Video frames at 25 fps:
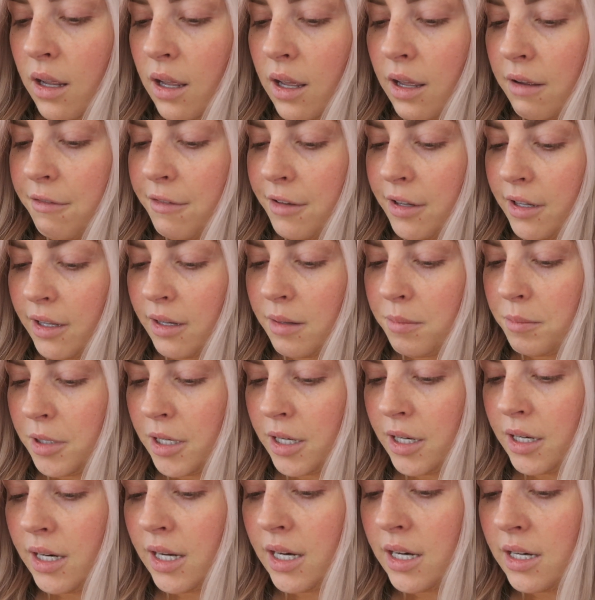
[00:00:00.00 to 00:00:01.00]
I feel like I'm
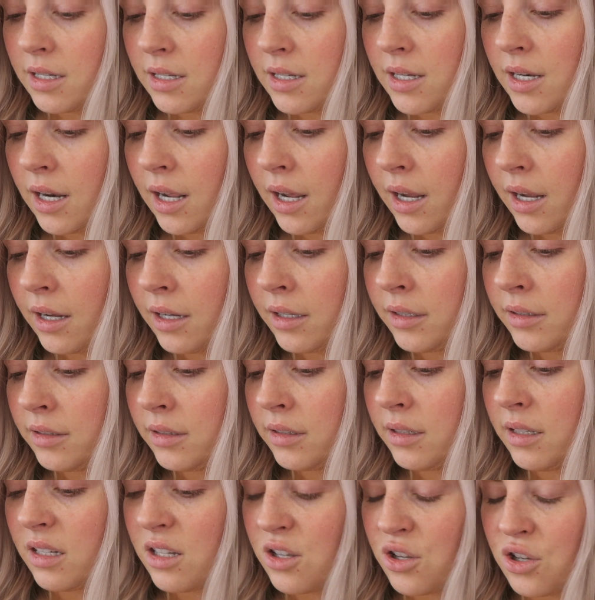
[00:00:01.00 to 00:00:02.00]
going to need it today.
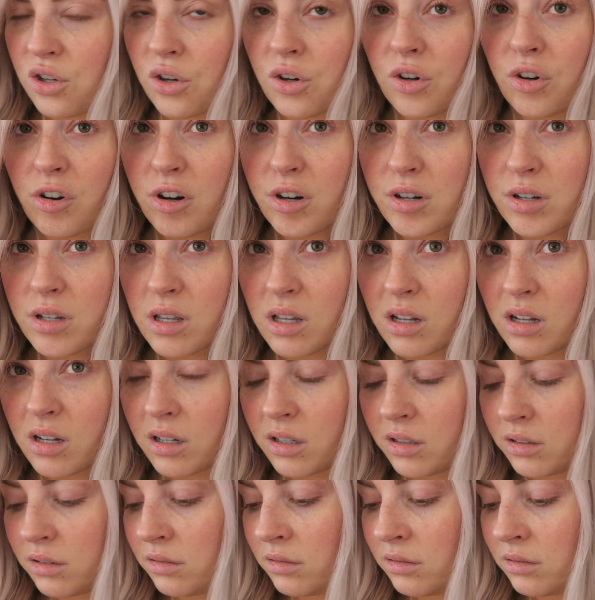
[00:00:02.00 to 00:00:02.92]
It's so gross though.